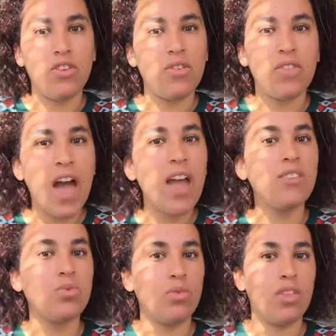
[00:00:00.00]
That
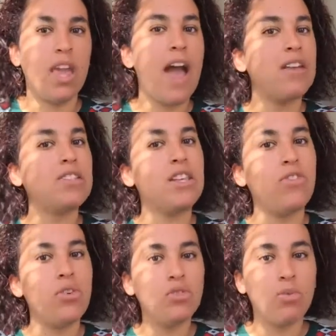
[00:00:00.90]
sort of thing. Asking
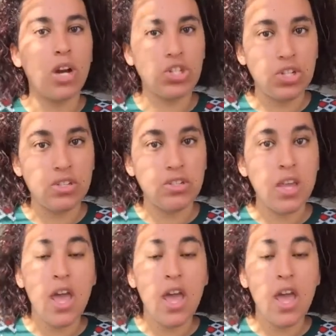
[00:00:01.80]
those questions.